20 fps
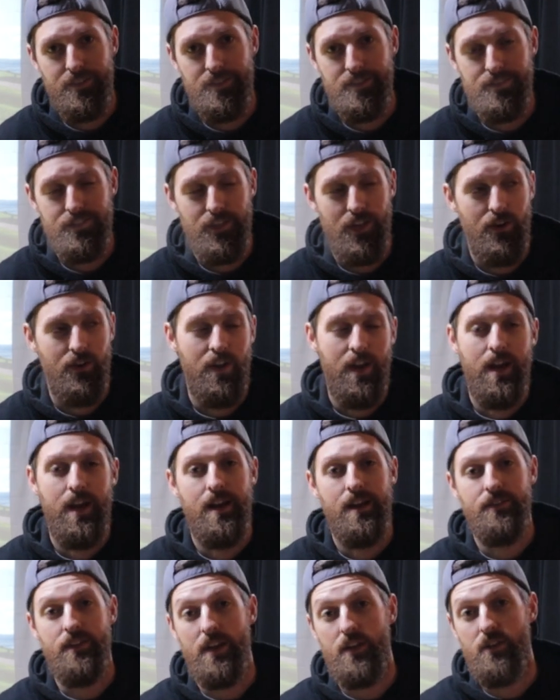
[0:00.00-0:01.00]
So
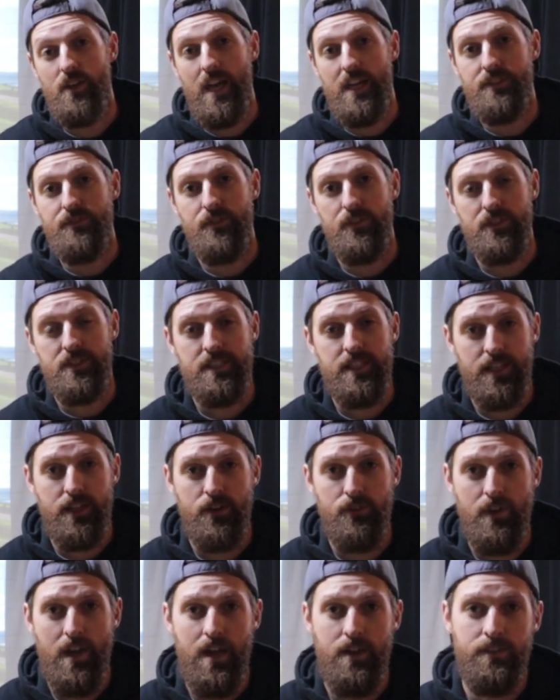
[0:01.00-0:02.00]
thank you guys for sticking
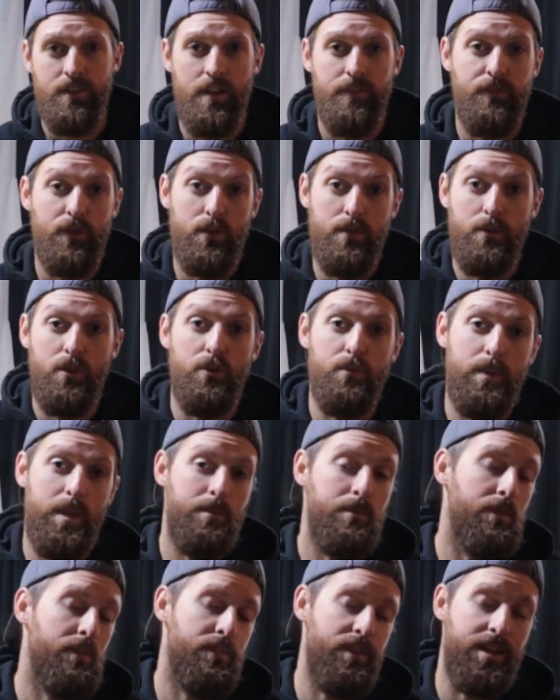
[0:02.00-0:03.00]
around. For the new
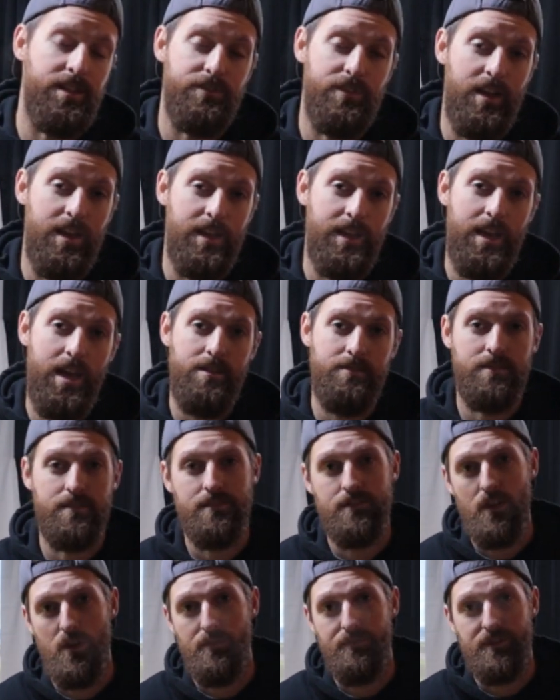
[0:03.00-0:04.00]
people, thanks for hanging out.
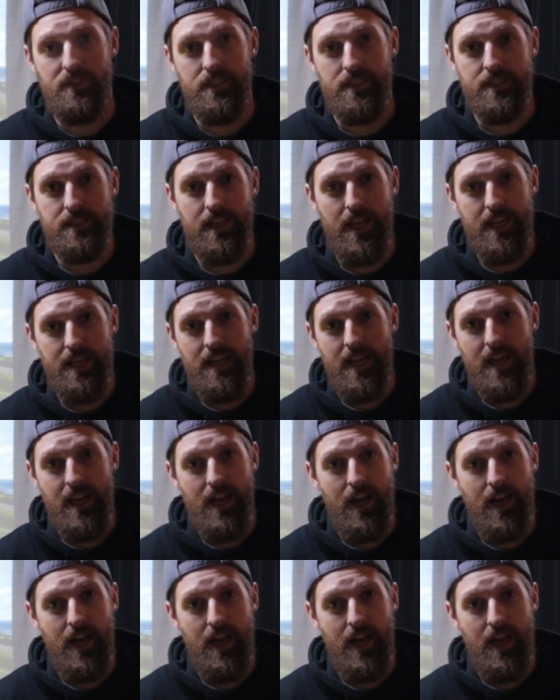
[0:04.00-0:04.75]
Hopefully you stay.